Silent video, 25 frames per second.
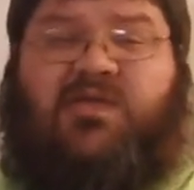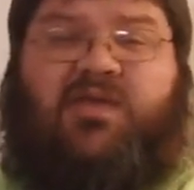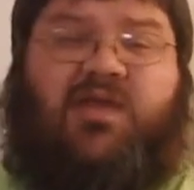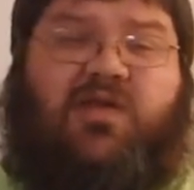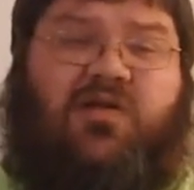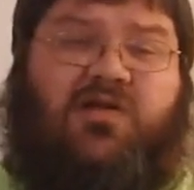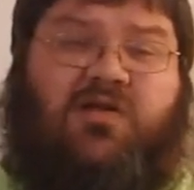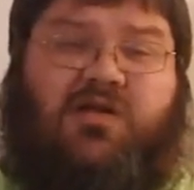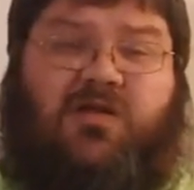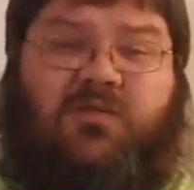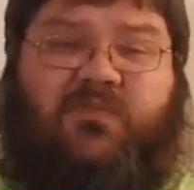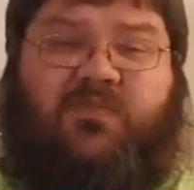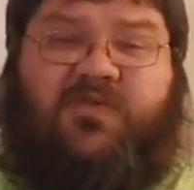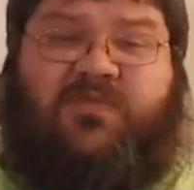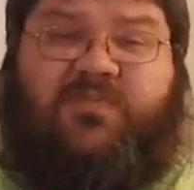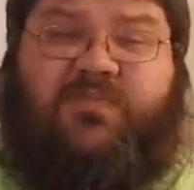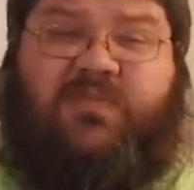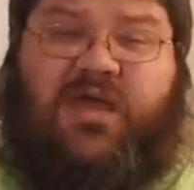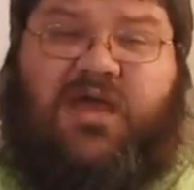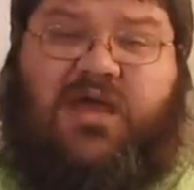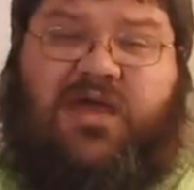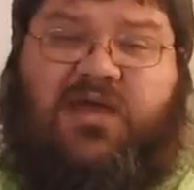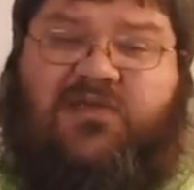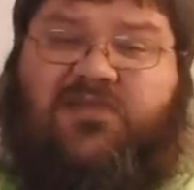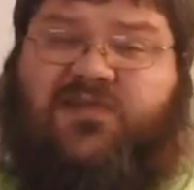here comes
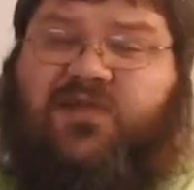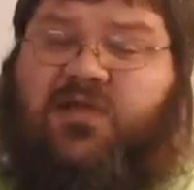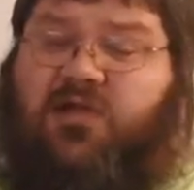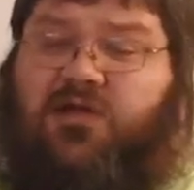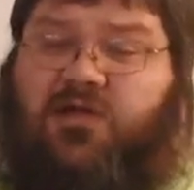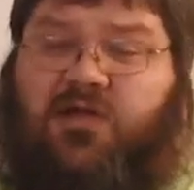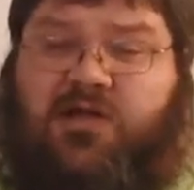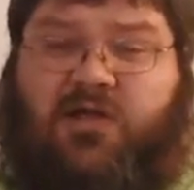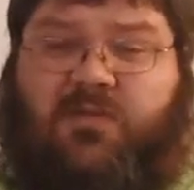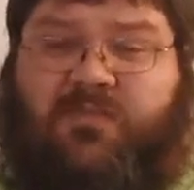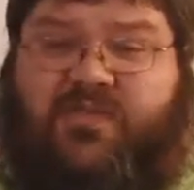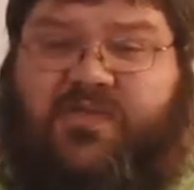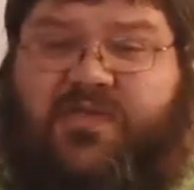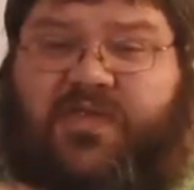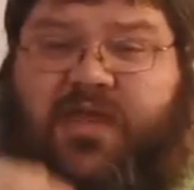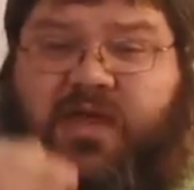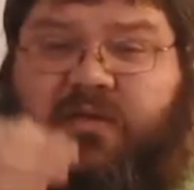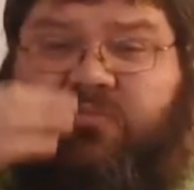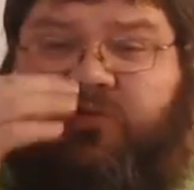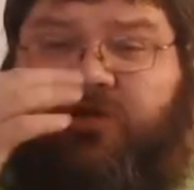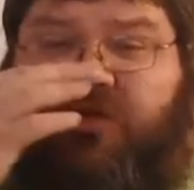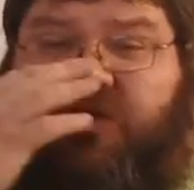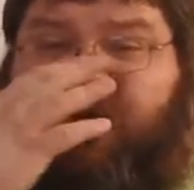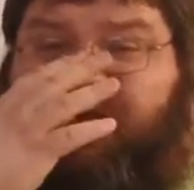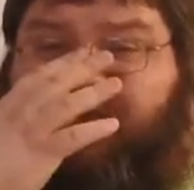Smash, here comes
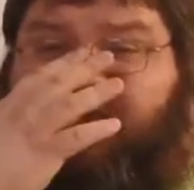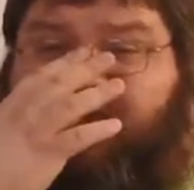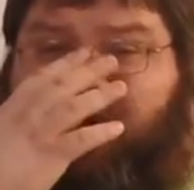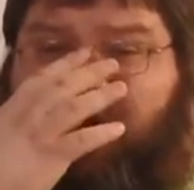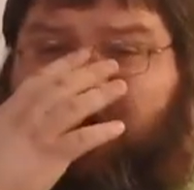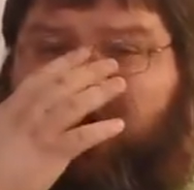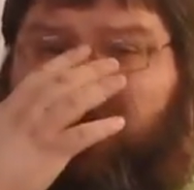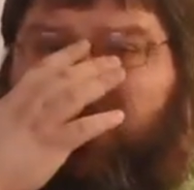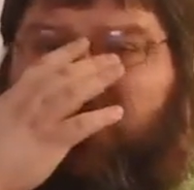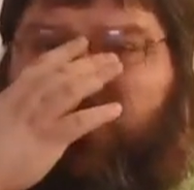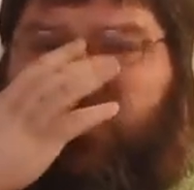Demolition.